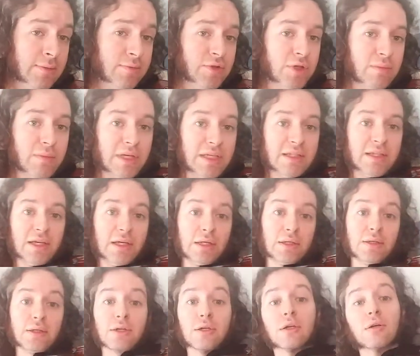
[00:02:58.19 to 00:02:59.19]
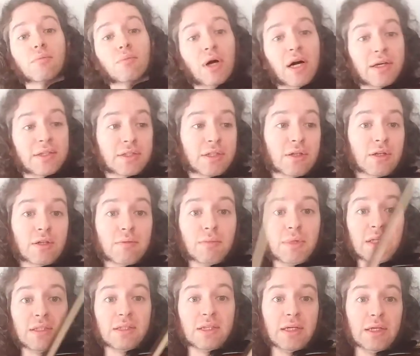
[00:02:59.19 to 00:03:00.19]
to maintain your posture and
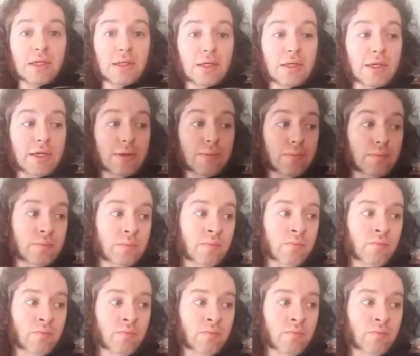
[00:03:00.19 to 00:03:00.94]
maintain um,